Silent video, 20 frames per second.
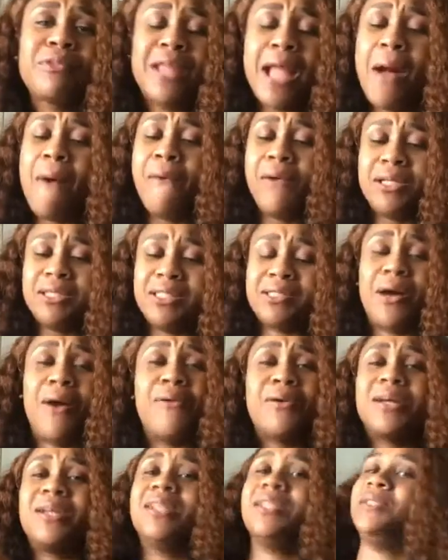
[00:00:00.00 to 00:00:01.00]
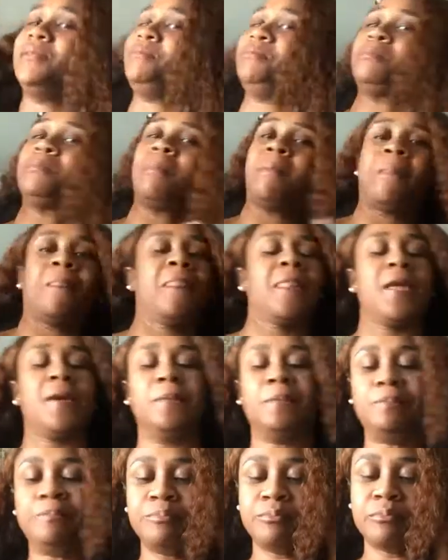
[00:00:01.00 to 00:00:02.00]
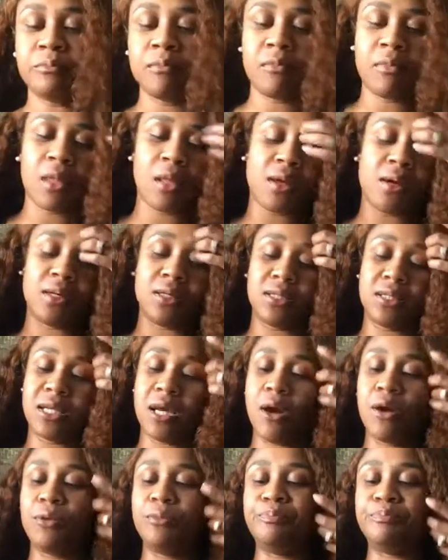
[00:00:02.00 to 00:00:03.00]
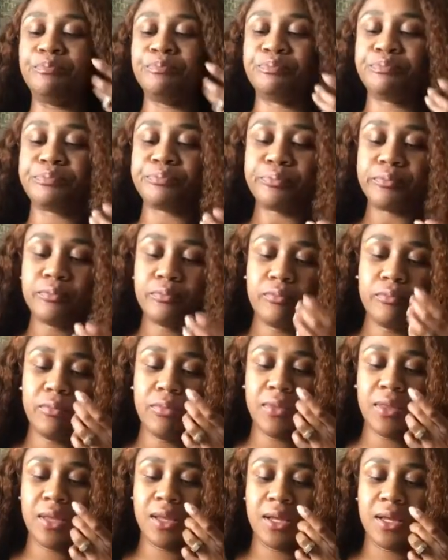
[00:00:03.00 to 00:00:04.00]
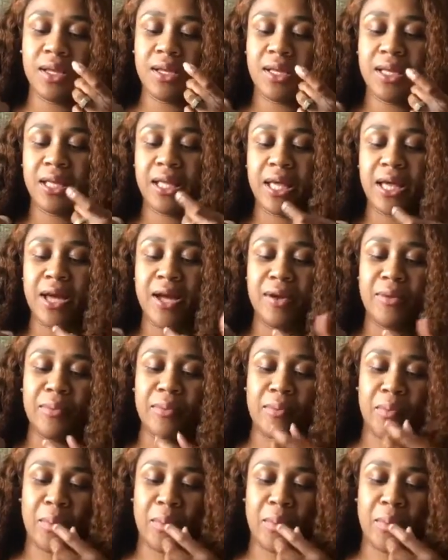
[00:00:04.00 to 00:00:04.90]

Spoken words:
That was so good. So, yeah.